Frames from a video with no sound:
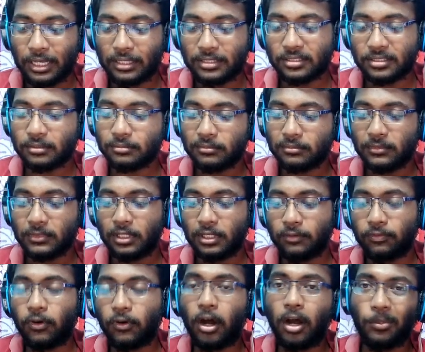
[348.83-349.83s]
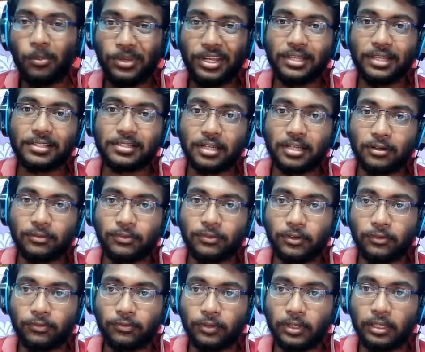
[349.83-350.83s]
It's for me
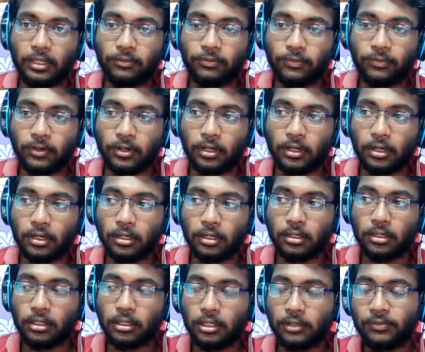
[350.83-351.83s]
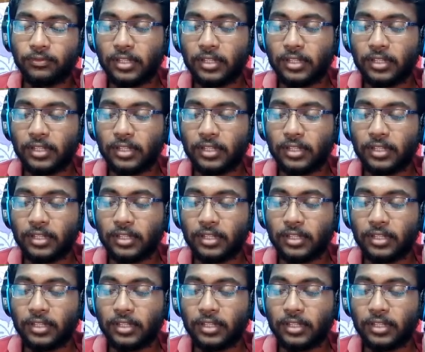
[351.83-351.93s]
stuff if if uh,